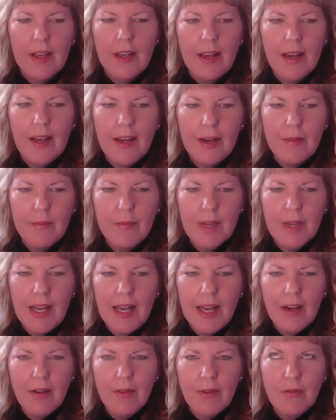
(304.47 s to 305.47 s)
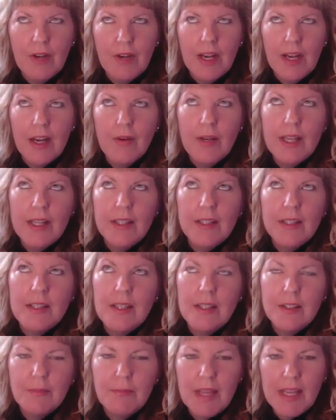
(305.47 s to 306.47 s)
Um, how how has
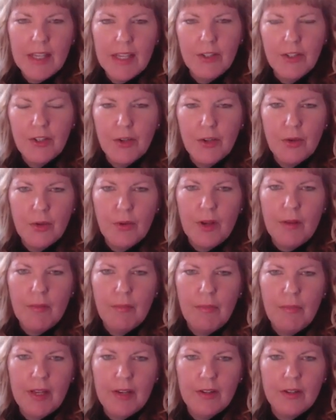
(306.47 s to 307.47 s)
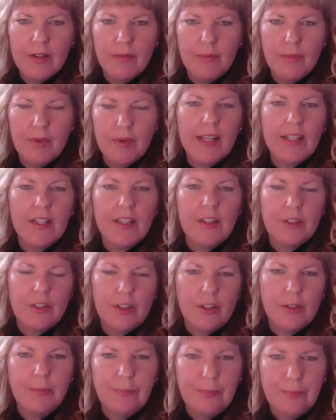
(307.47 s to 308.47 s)
this made you a better practitioner?